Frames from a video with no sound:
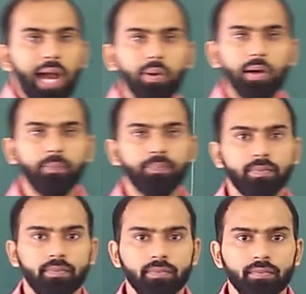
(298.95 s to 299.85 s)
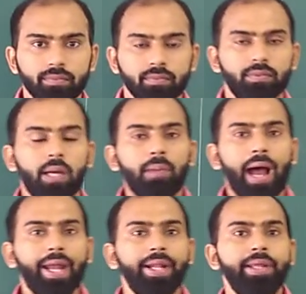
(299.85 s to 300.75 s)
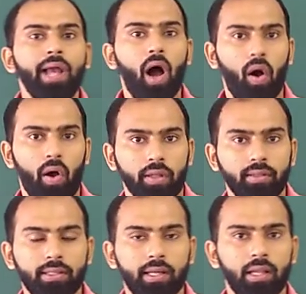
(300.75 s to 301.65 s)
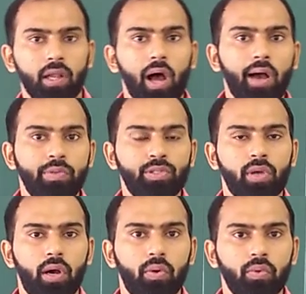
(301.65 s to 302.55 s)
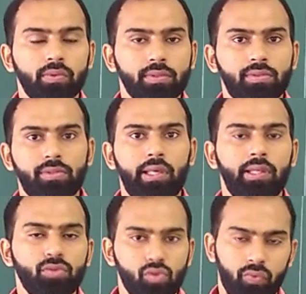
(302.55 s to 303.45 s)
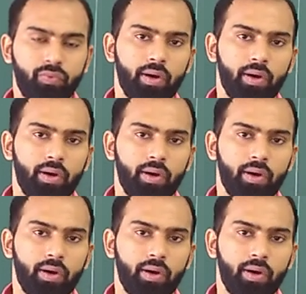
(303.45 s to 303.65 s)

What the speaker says: have some idea on the law which we have seen so